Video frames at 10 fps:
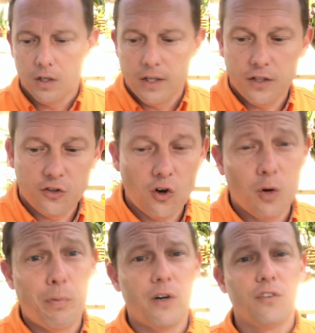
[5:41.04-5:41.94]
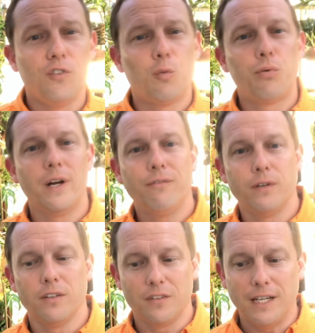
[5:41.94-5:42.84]
It's all personal
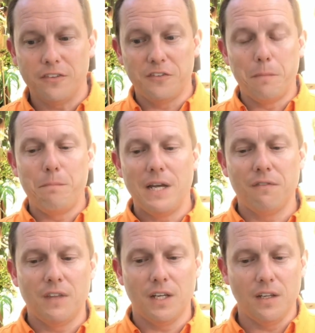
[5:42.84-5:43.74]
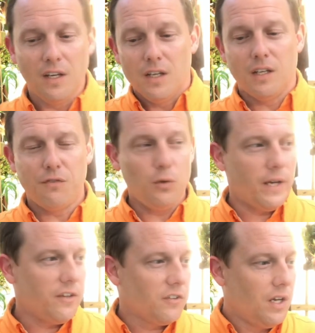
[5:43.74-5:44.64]
preference. That's the main thing. If you
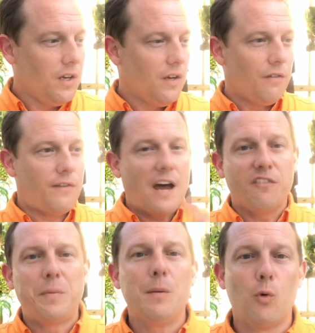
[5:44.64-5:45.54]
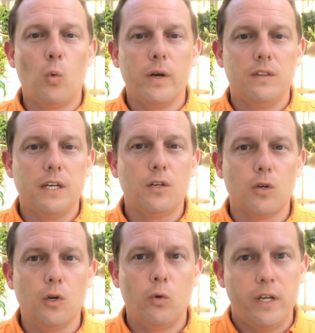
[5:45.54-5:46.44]
ask 5 people what they
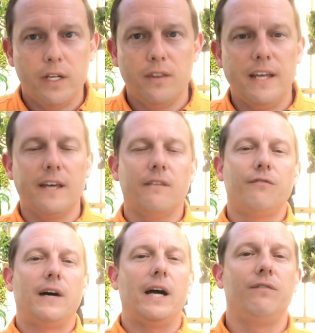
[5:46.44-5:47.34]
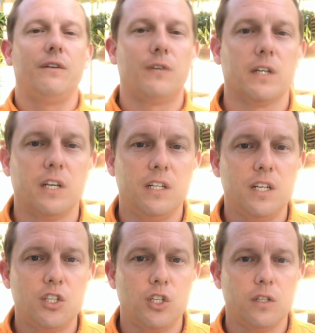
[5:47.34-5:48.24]
grow in and they have 5 different
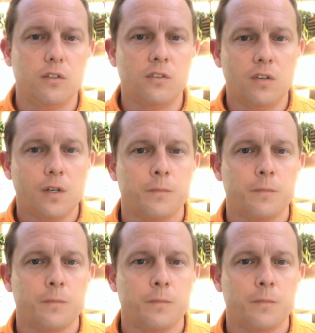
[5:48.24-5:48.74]
conditions,